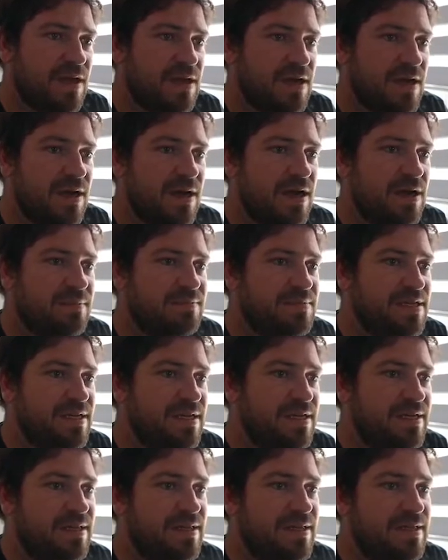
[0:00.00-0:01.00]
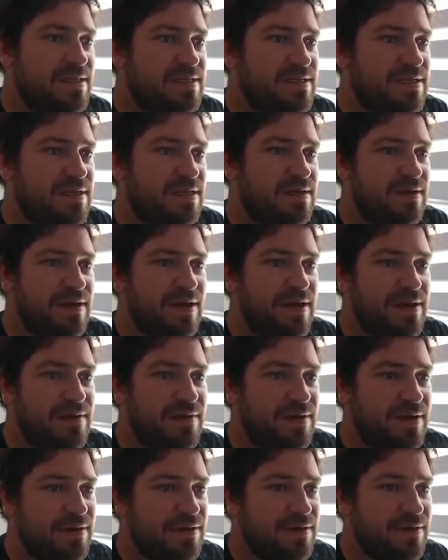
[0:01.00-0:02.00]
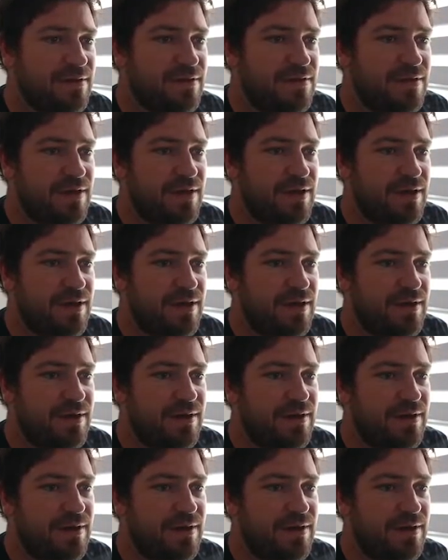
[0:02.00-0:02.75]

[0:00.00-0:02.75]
I updated this little area, the